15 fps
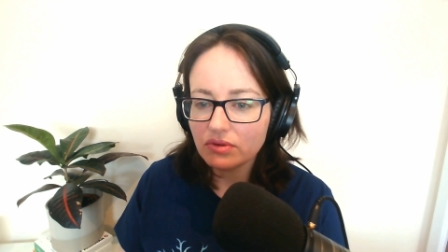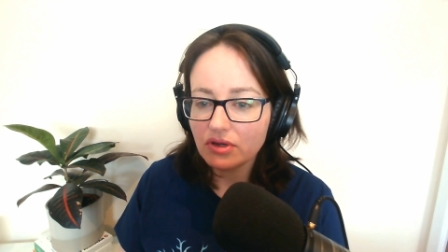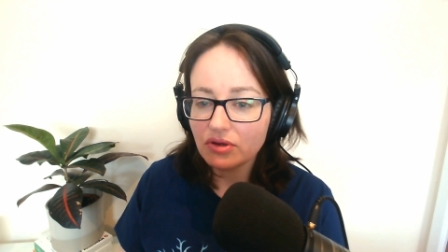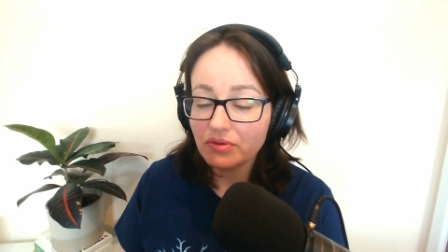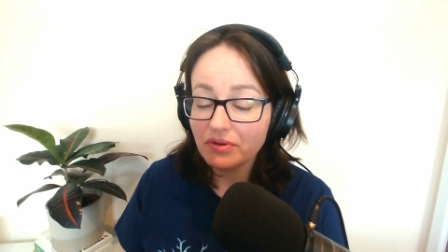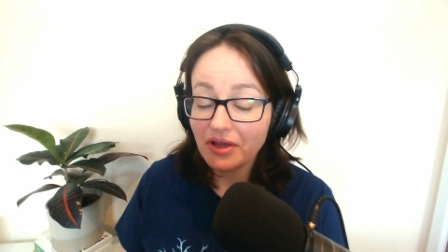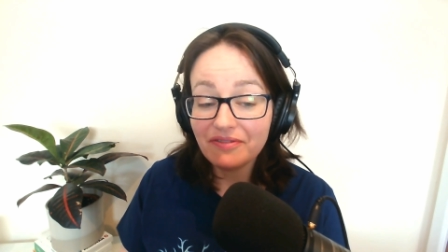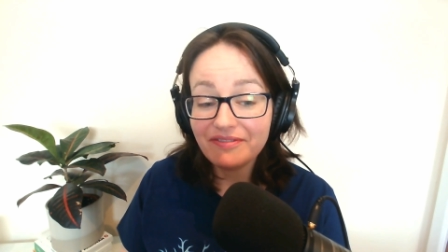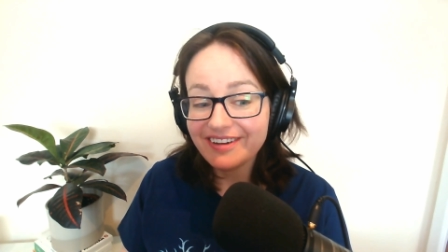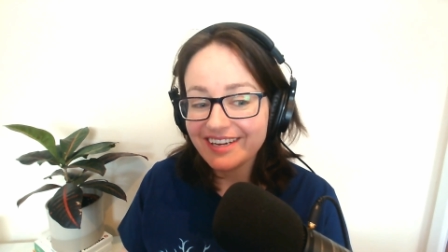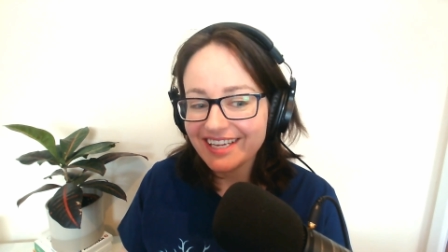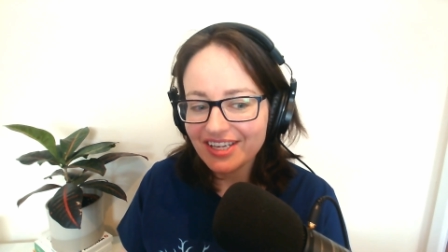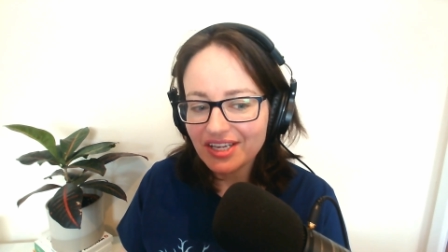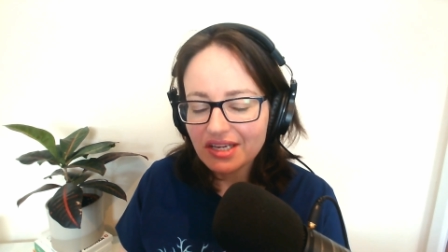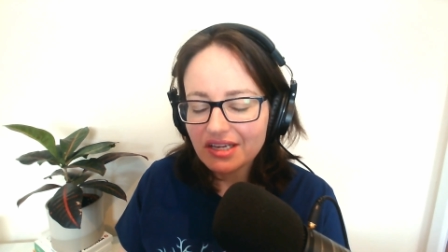oh,
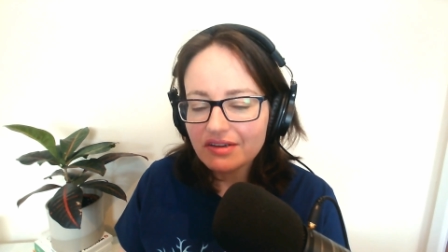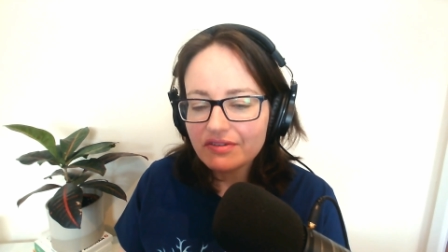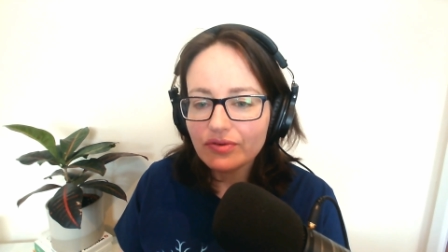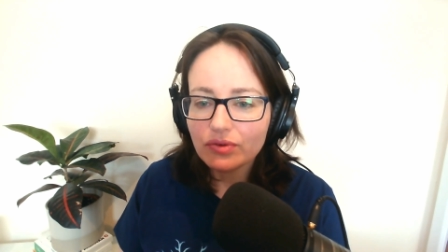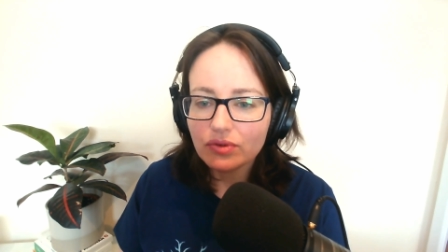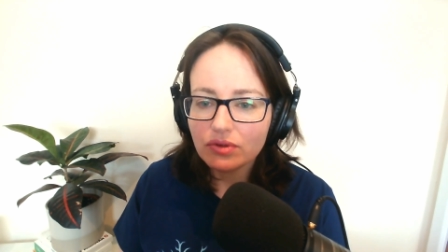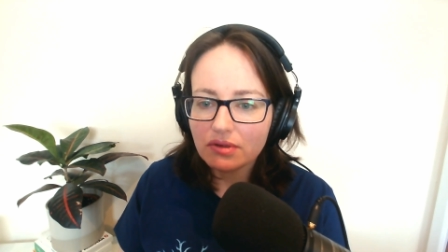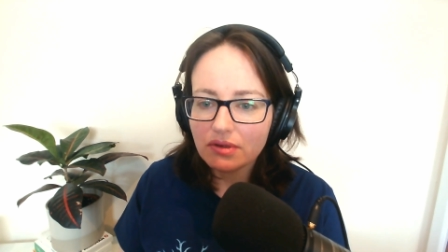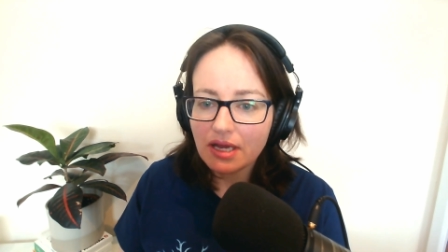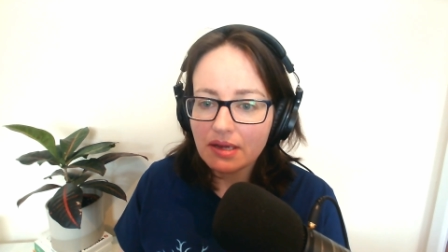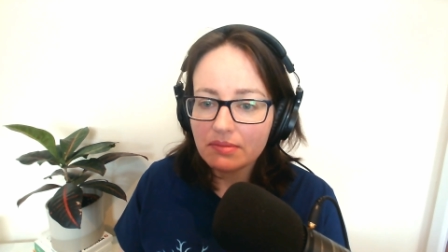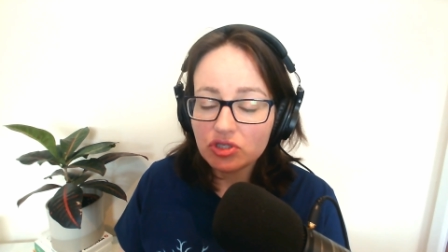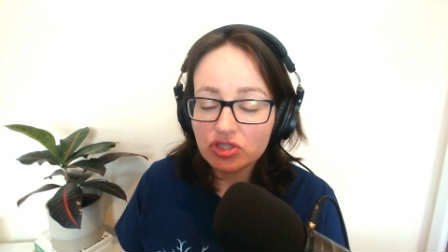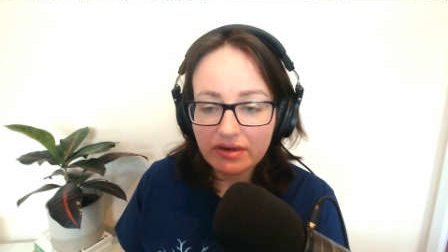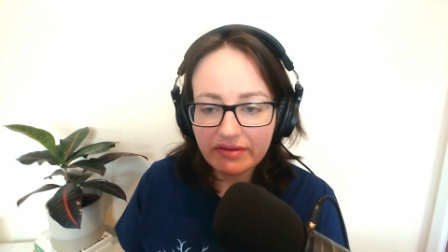hopefully, for
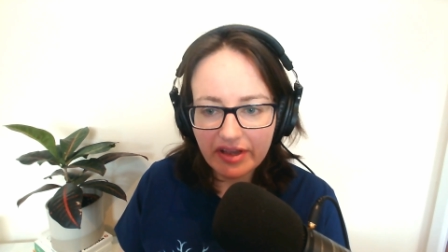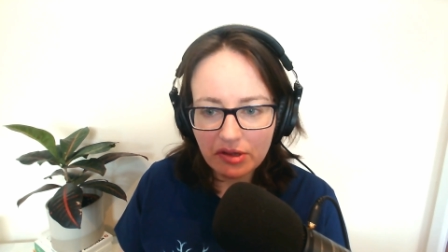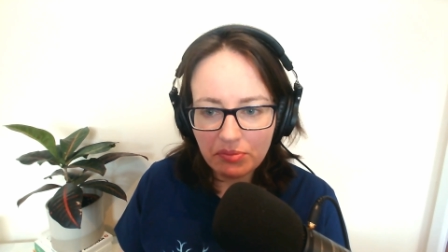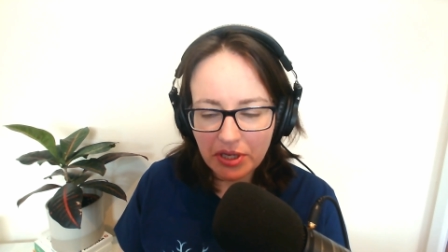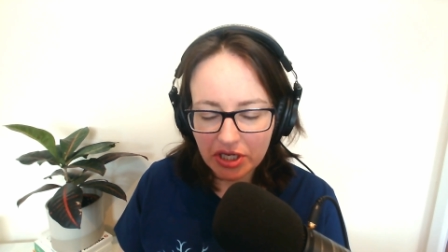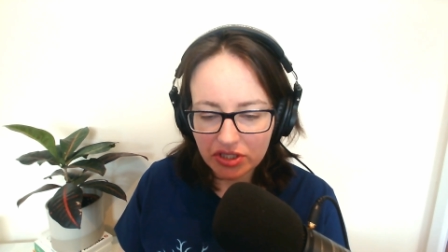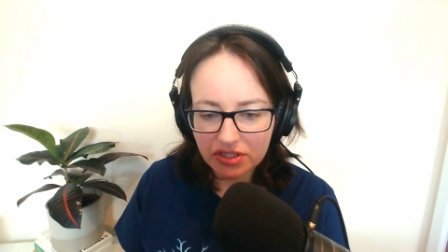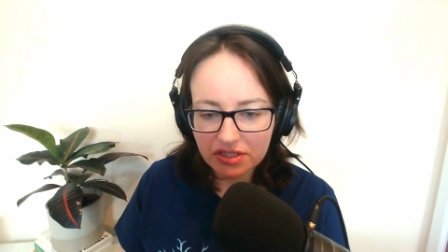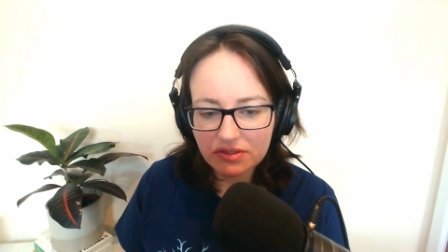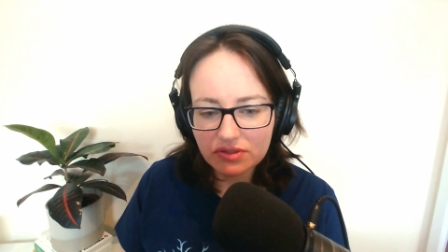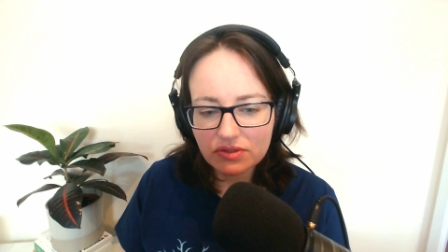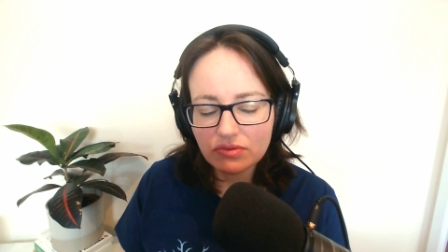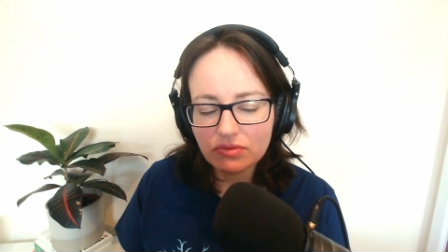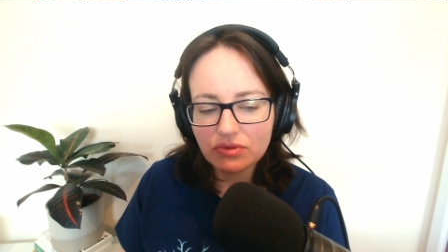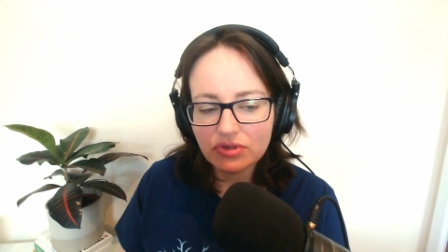um, Dravet
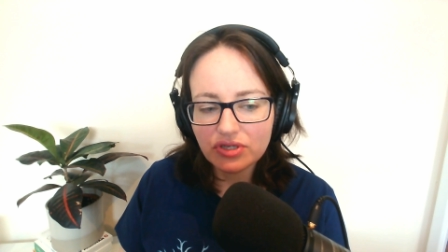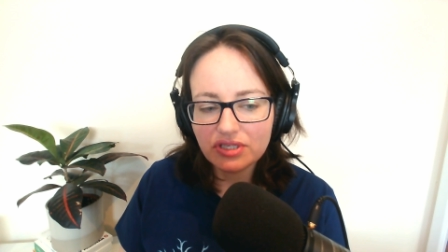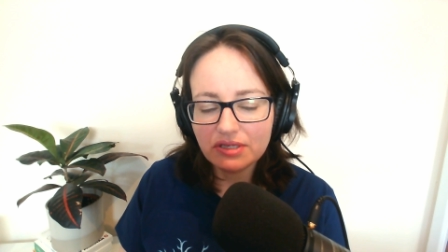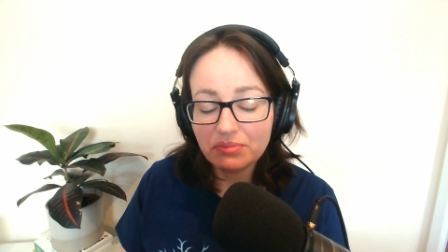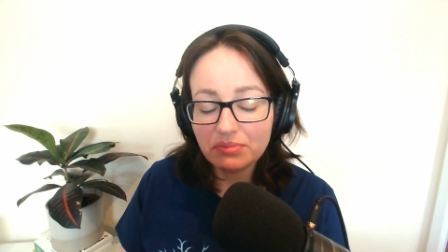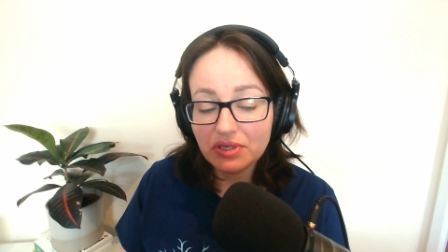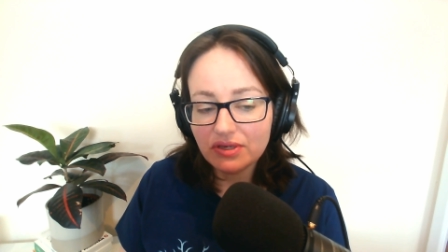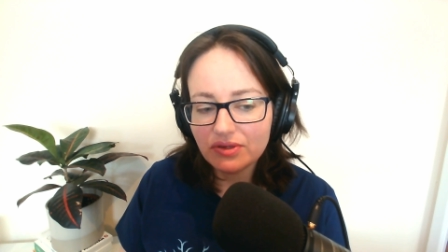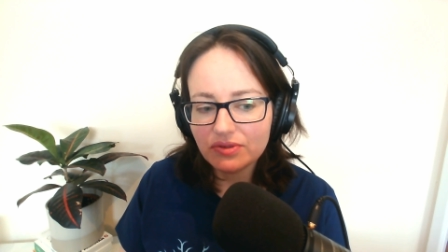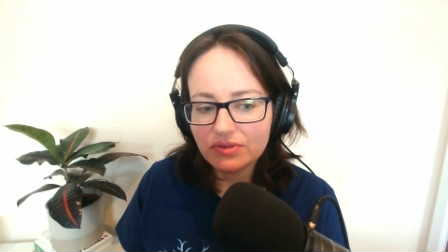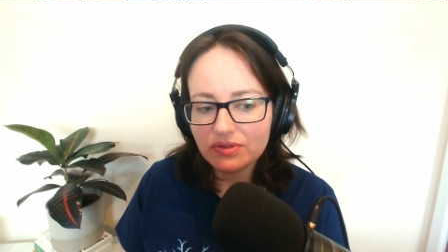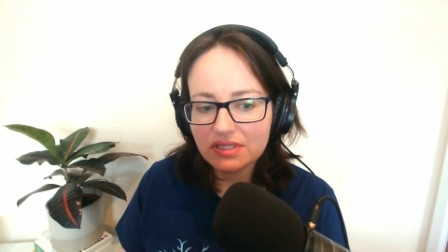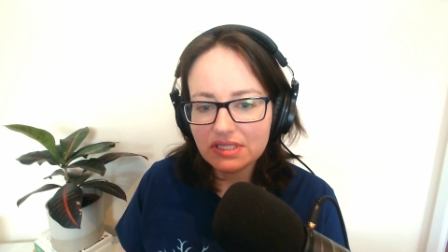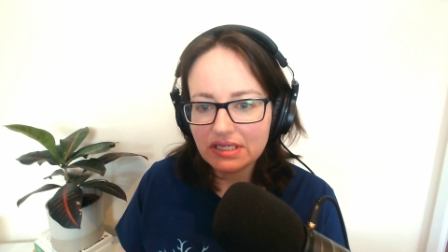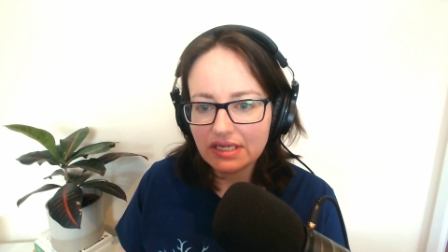patients or could it be
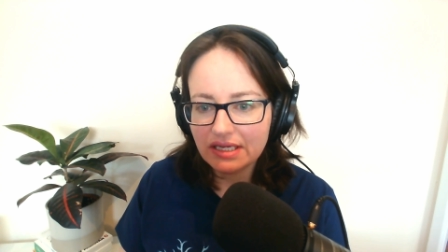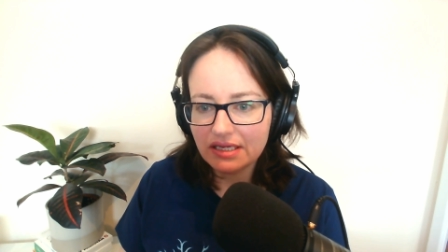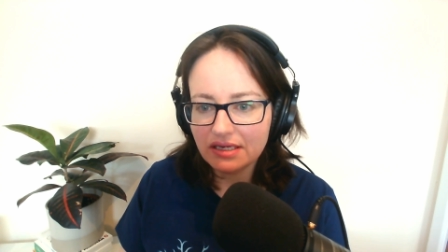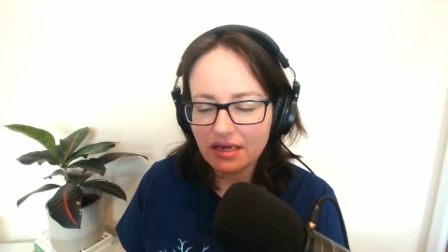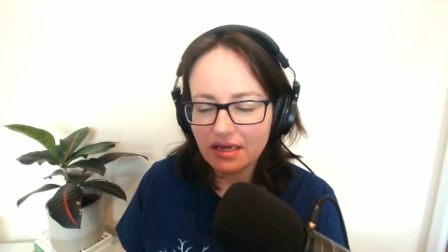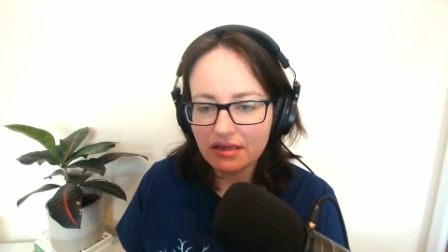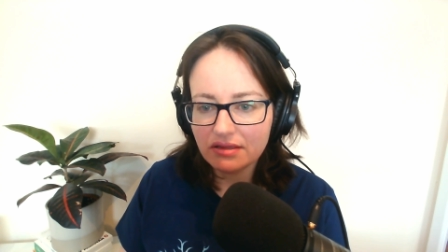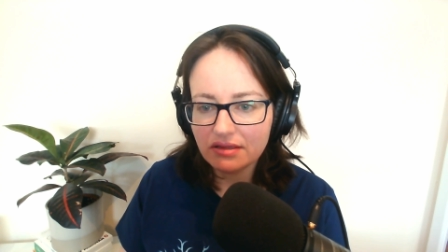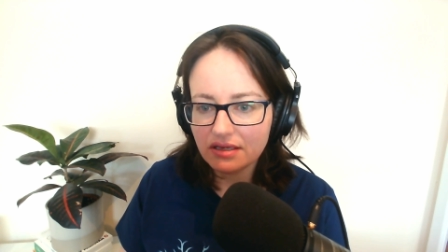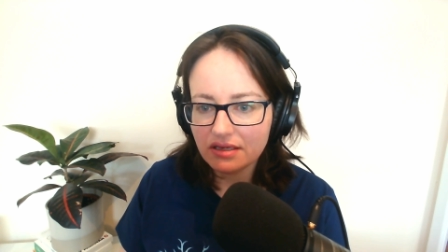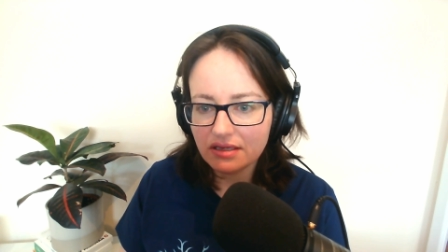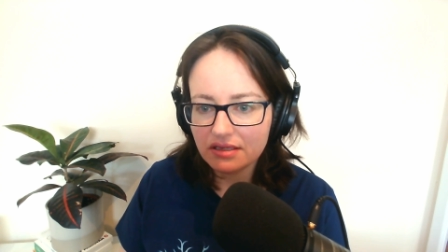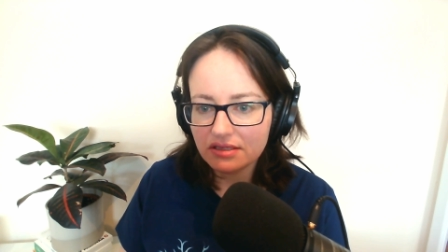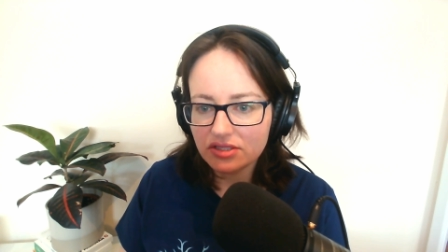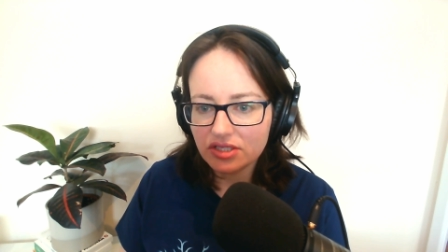used in
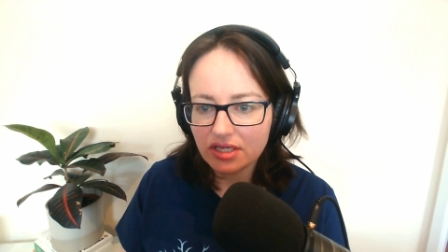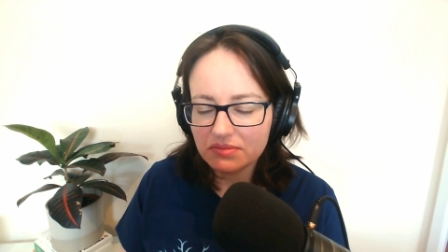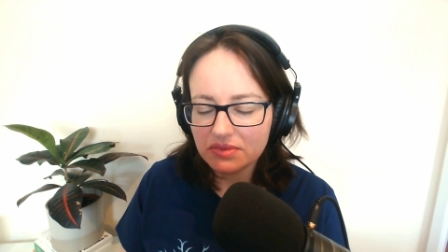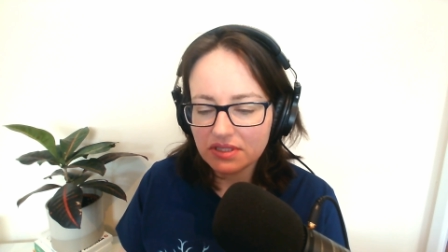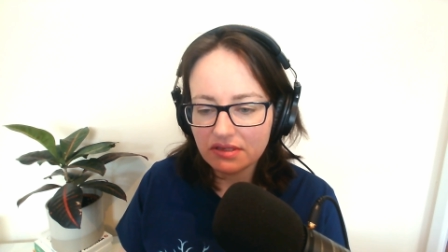other types